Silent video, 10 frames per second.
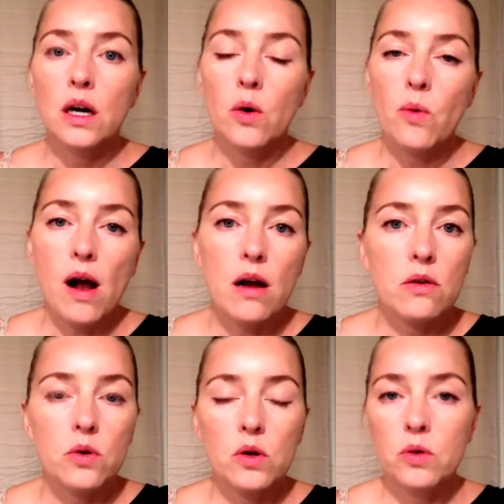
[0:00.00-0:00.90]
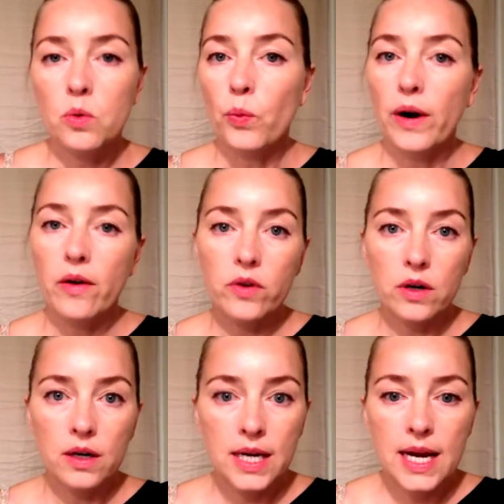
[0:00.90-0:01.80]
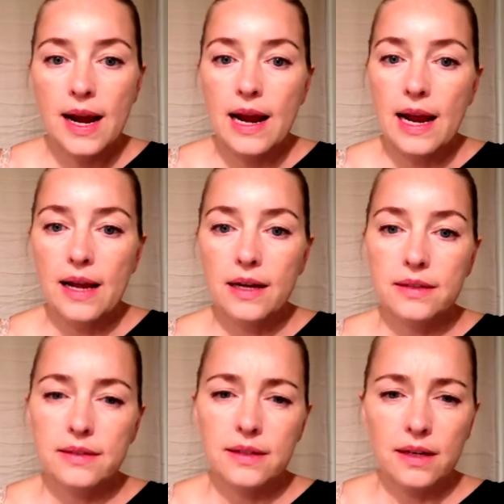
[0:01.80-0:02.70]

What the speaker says: Iraq or wherever. And